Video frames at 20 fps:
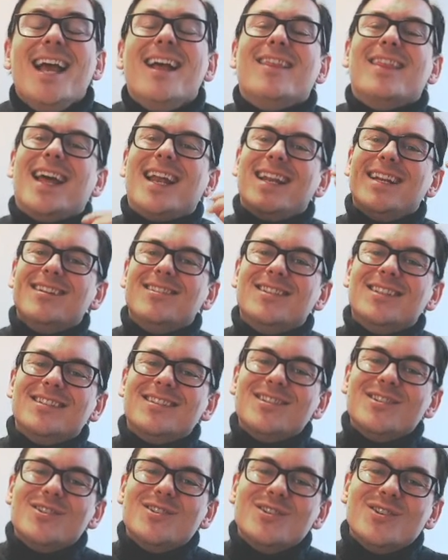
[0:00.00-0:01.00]
that it
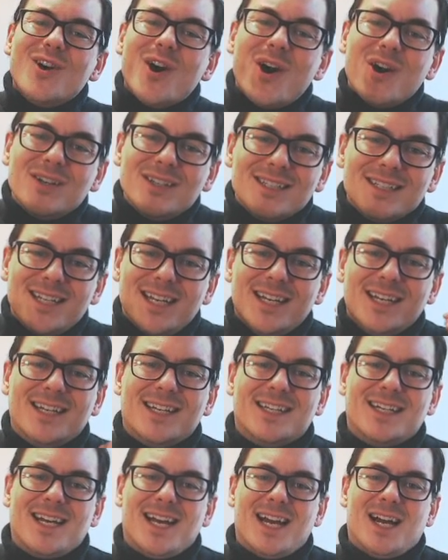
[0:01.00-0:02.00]
does not take
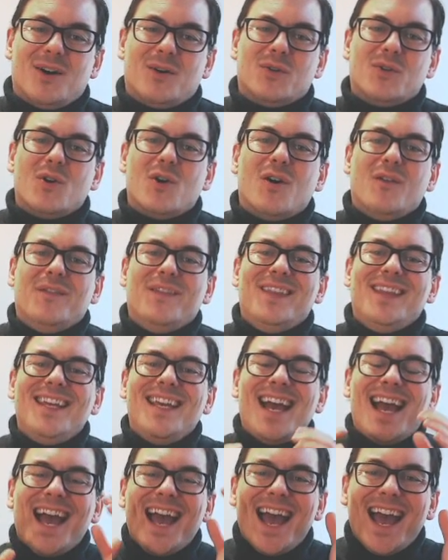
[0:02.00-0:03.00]
account of the